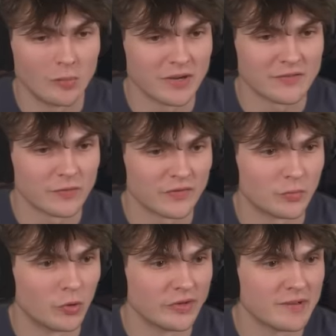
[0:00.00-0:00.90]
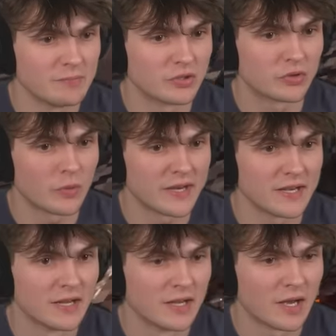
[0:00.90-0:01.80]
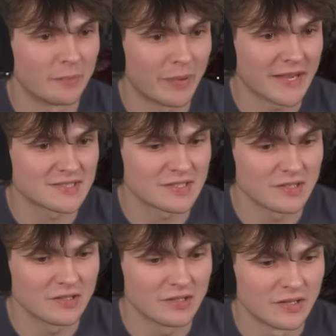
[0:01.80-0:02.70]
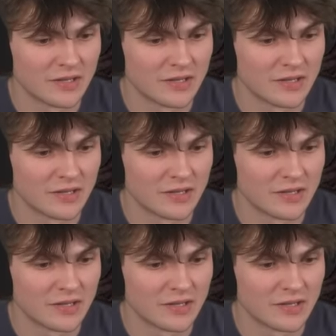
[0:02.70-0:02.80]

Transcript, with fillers: believe we've spawned in between a bastion